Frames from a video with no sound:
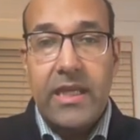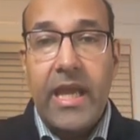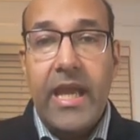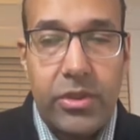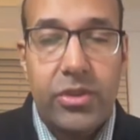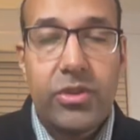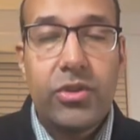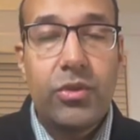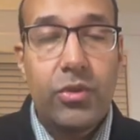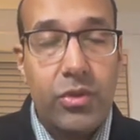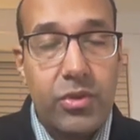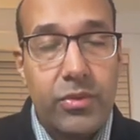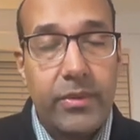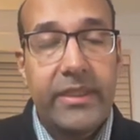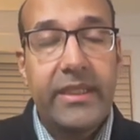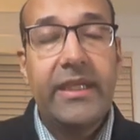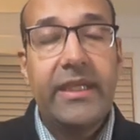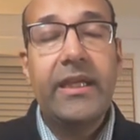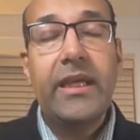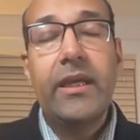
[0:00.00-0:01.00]
it's
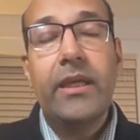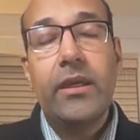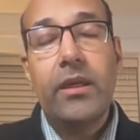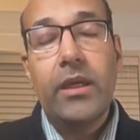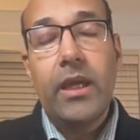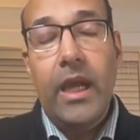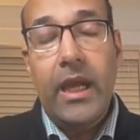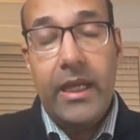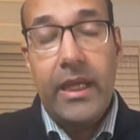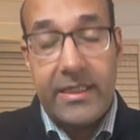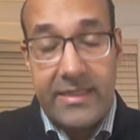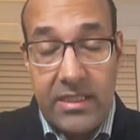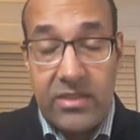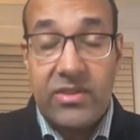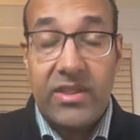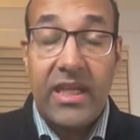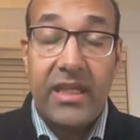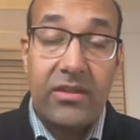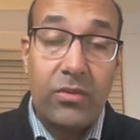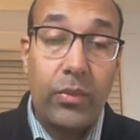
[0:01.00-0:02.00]
usually
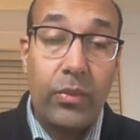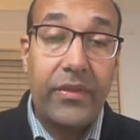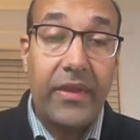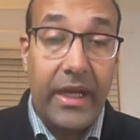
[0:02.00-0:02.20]
associated with